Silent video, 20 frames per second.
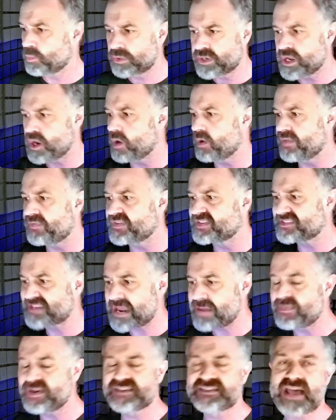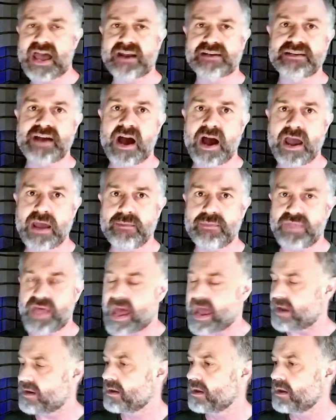you know, at the same exact time that